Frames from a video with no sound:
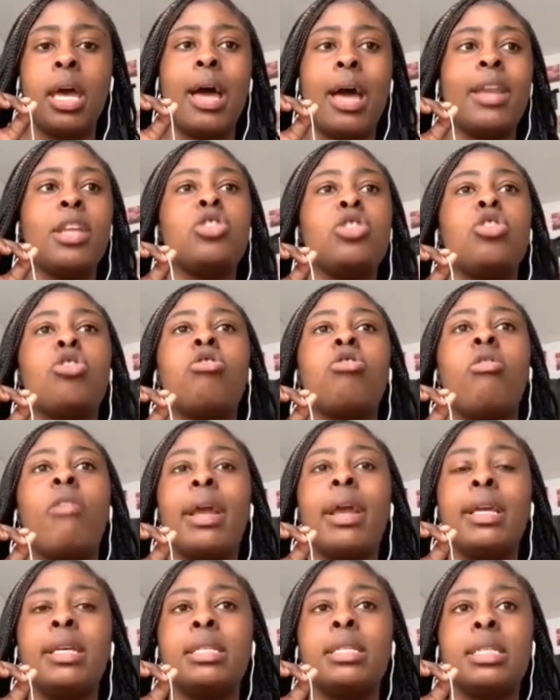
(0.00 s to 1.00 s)
And it's
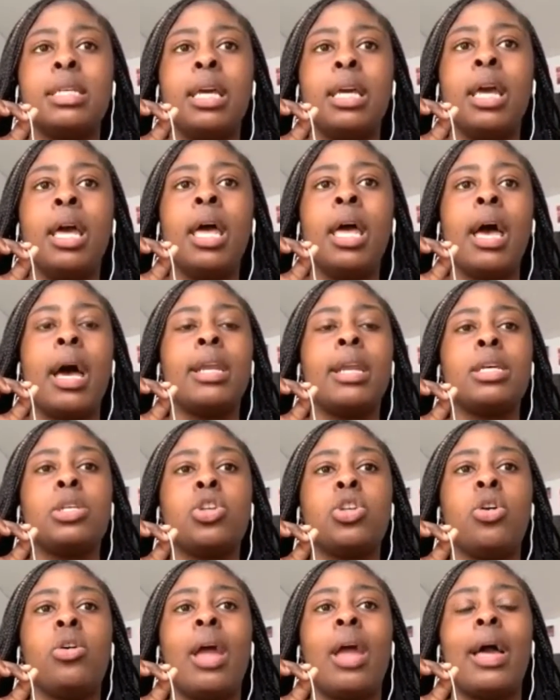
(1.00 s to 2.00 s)
crazy. And it's
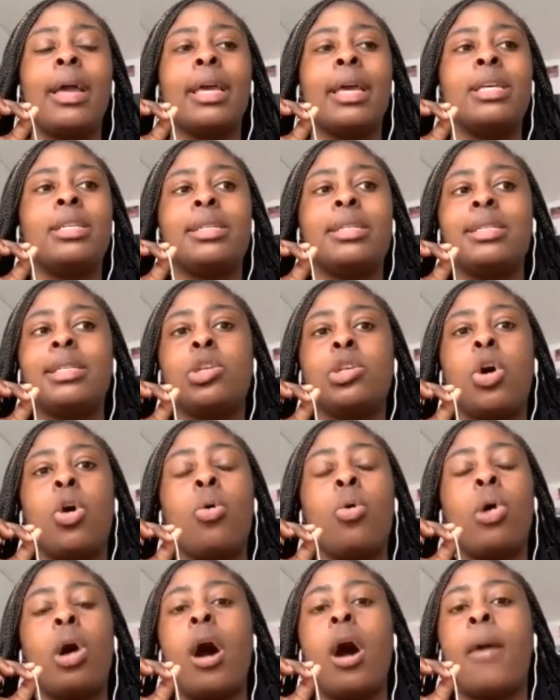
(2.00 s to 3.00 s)
so like, it's just this
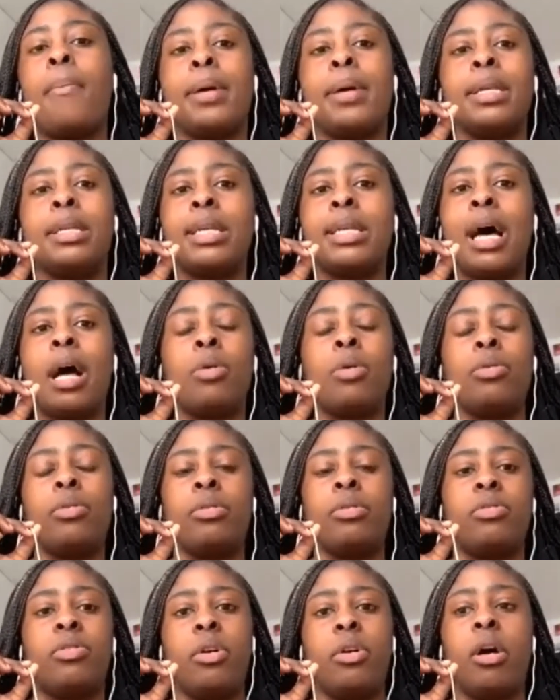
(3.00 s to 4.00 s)
whole up and down
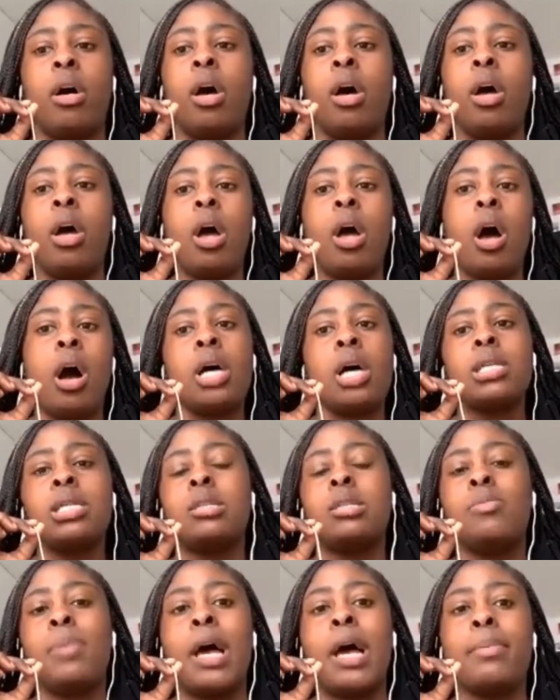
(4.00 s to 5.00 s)
for us
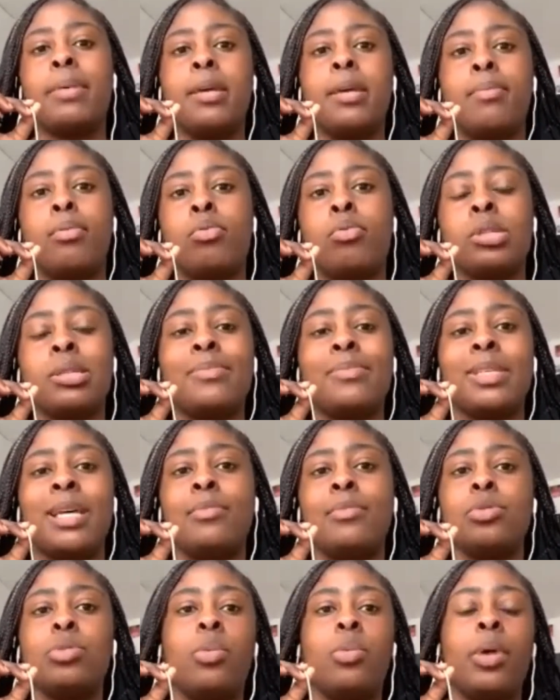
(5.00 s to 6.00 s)
as Black people.
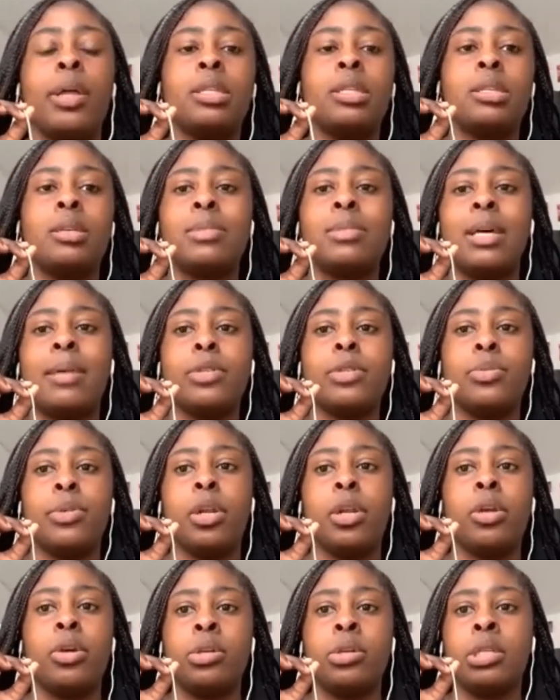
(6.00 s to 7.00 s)
Sometimes we win, sometimes we
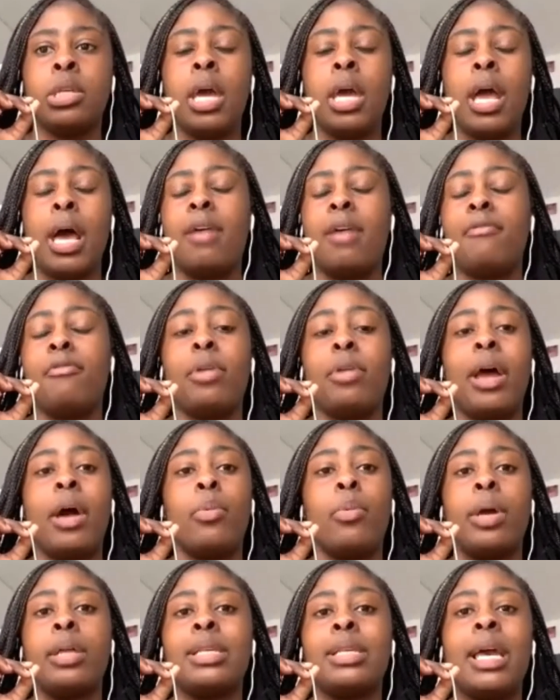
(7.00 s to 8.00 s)
lose. And I feel like
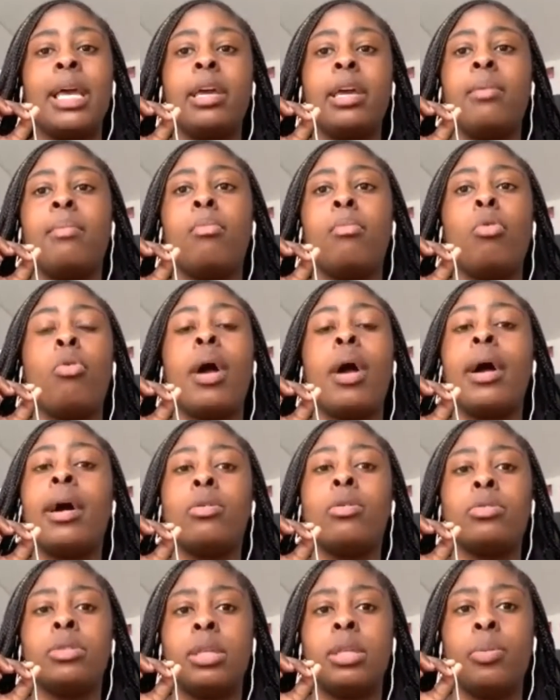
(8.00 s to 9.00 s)
we're taking more
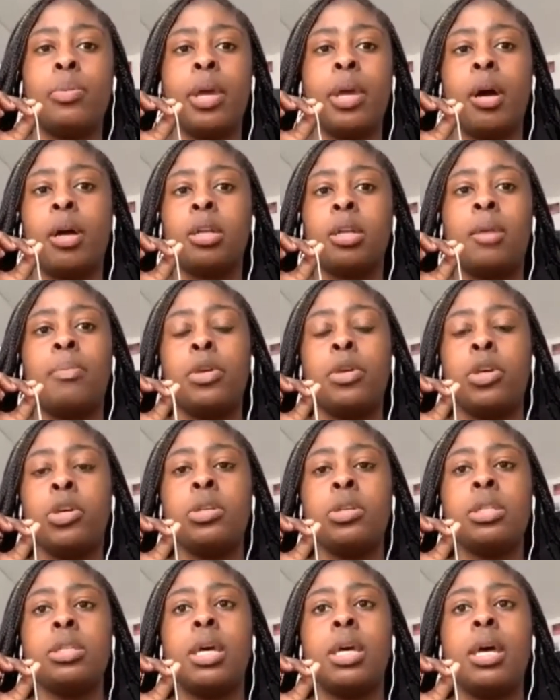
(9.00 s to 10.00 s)
L's than we are W's.